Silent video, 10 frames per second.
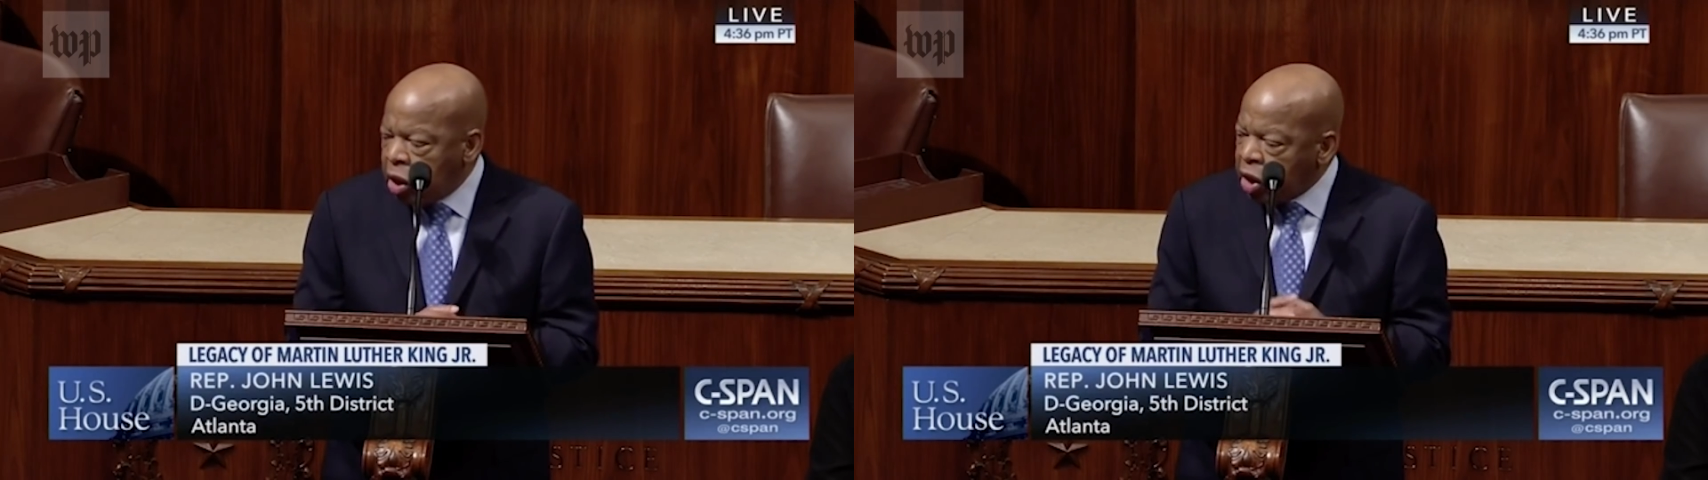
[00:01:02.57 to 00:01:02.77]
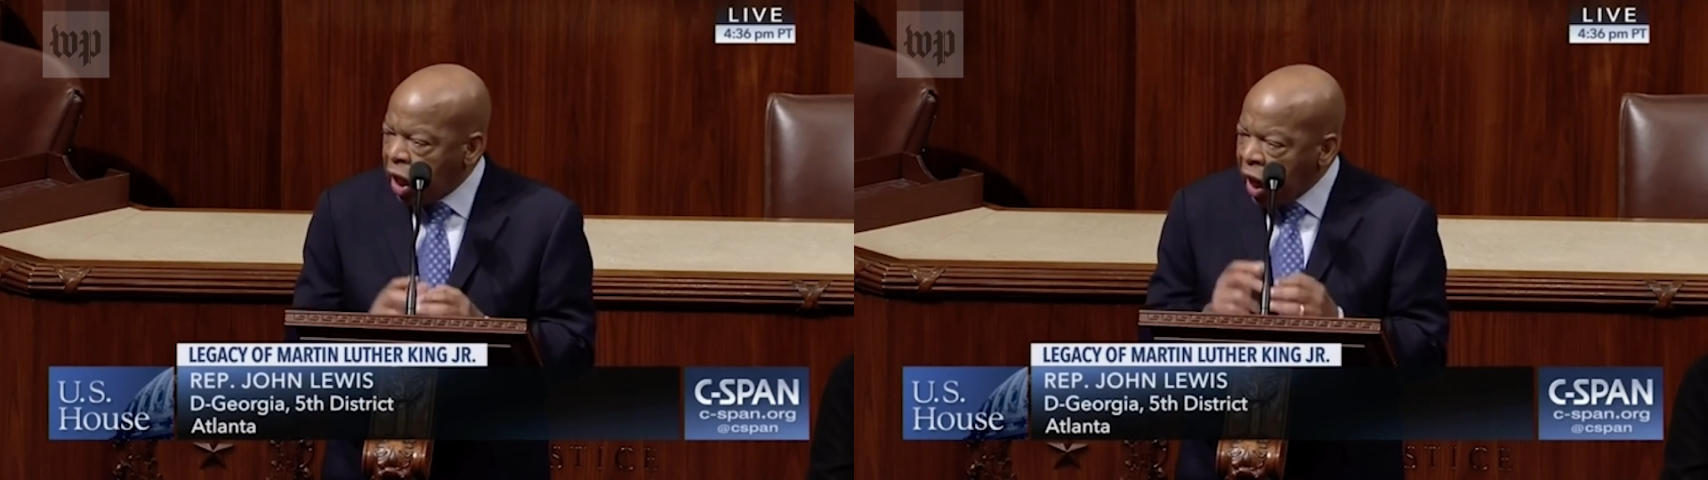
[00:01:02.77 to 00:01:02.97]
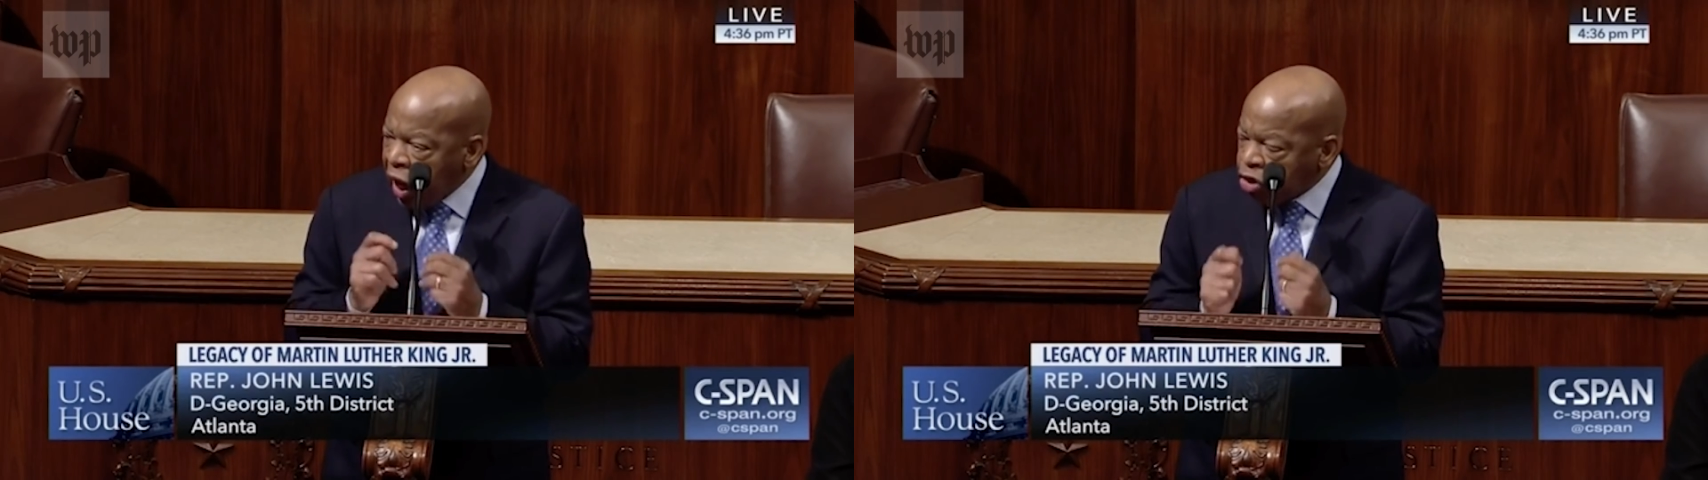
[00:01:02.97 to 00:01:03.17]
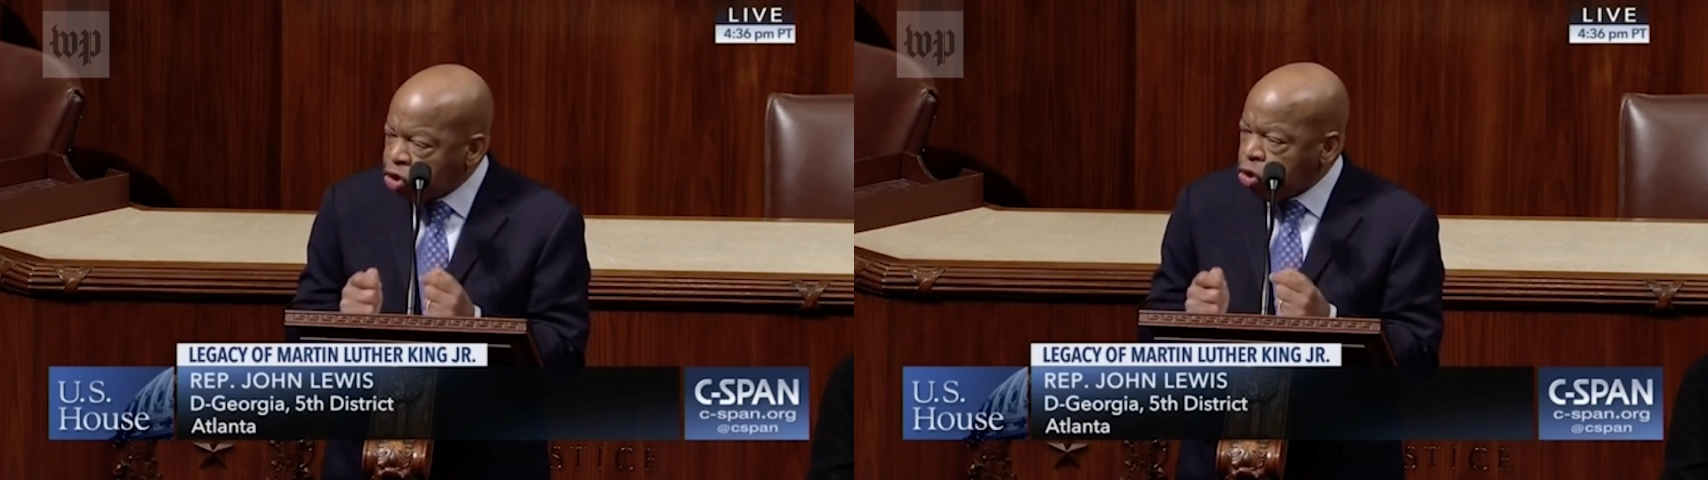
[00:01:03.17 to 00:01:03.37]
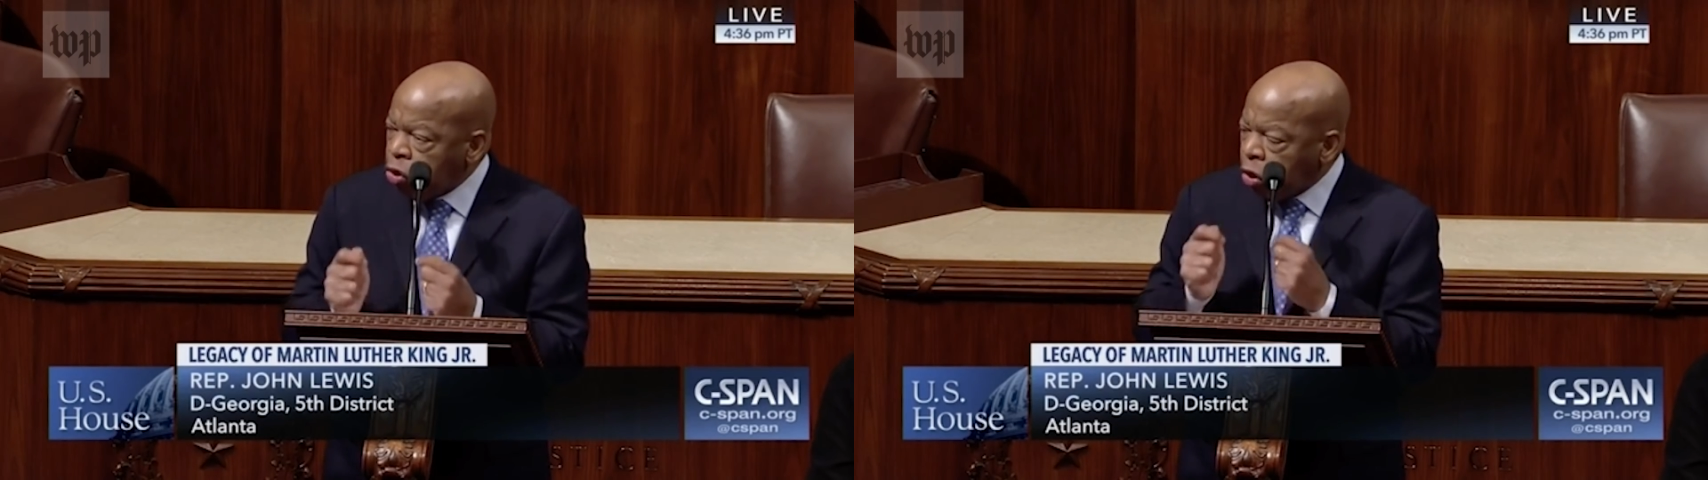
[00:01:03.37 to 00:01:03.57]
The
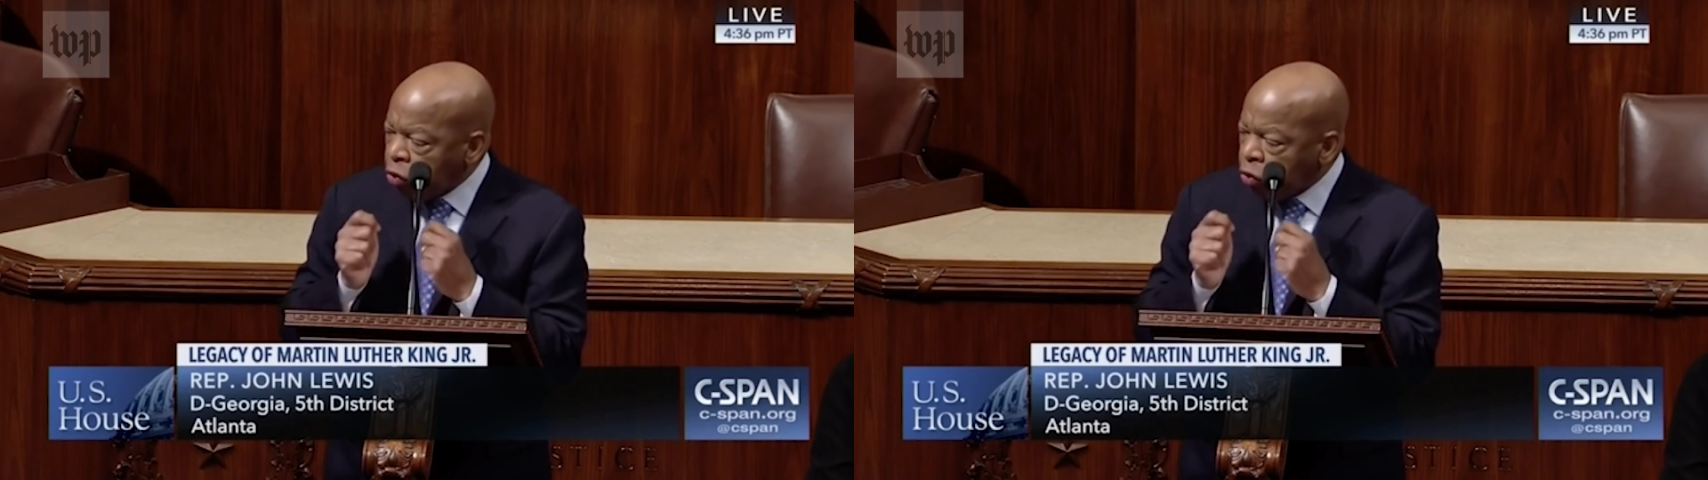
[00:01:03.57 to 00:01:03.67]
action of